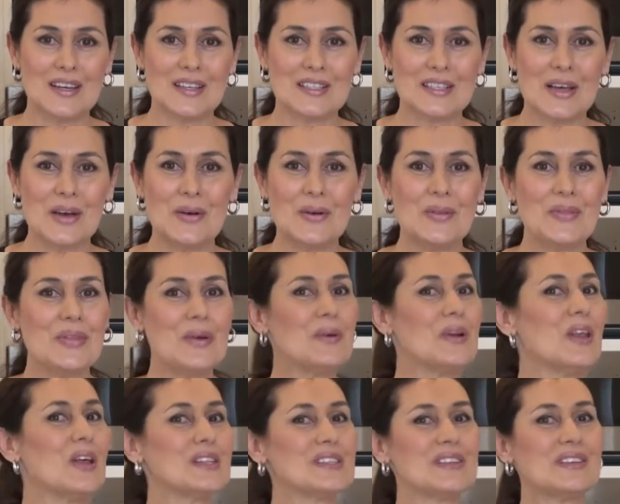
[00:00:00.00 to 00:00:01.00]
So there
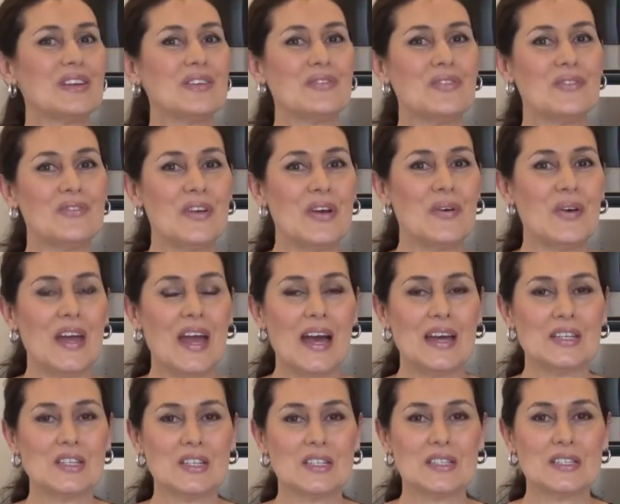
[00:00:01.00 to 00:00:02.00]
are lots of different
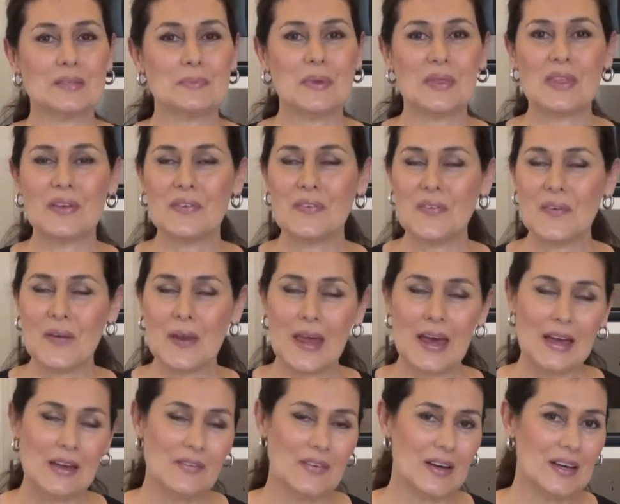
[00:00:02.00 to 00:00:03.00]
variations, but the
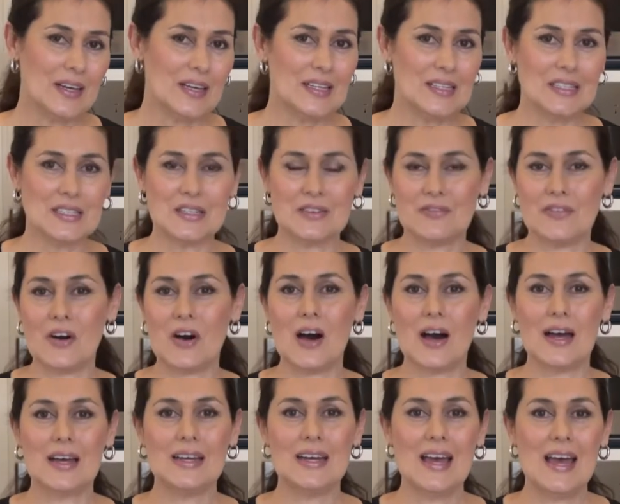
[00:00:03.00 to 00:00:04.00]
flavour is
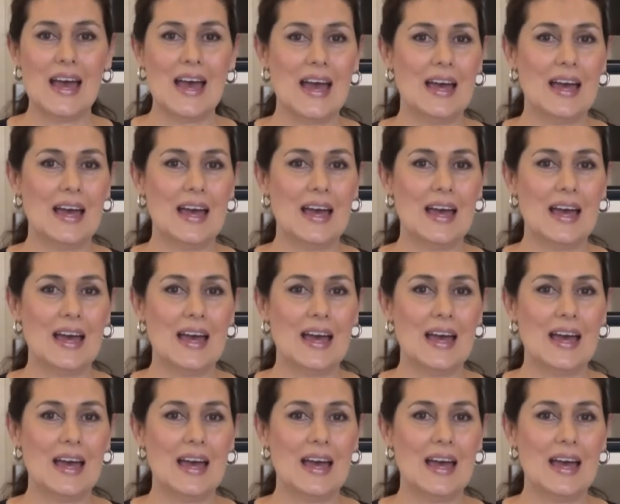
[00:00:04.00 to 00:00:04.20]
divine.